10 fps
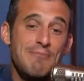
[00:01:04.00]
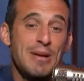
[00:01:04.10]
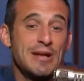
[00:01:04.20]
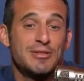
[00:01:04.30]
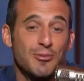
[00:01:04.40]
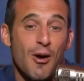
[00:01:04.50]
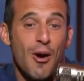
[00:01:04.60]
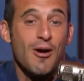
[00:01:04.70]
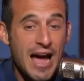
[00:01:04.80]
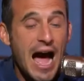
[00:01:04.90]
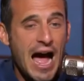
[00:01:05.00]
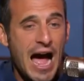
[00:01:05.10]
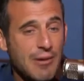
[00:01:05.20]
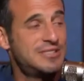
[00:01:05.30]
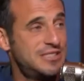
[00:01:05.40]
they picked the wrong guy.
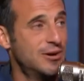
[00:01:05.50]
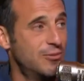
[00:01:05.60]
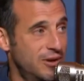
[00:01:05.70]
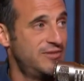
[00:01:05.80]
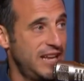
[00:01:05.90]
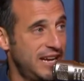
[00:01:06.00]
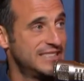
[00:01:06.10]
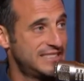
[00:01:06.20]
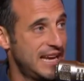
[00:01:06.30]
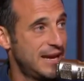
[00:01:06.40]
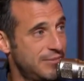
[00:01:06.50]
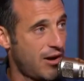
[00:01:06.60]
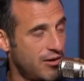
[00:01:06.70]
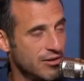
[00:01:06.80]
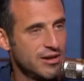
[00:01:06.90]
I would have taken Sam
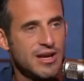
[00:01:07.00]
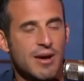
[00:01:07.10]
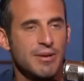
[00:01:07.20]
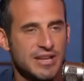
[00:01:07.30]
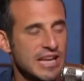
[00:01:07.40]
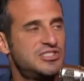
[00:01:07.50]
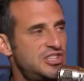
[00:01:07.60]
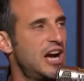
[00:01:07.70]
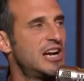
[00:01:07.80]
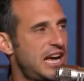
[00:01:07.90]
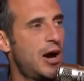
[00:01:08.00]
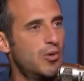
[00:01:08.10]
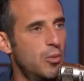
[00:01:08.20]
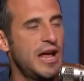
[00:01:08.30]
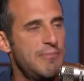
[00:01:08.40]
Darnold. But yes, Josh
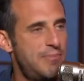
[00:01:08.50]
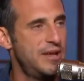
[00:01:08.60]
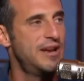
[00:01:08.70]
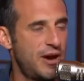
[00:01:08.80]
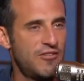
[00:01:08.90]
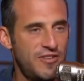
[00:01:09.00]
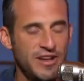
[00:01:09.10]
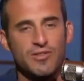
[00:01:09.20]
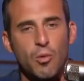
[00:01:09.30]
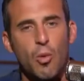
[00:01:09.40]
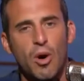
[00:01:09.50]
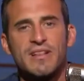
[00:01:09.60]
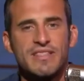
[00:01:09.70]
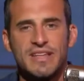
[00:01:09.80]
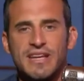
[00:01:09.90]
Allen would have been a better fit. The
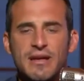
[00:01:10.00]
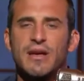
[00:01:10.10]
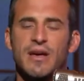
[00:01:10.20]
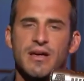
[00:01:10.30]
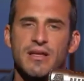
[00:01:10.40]
one thing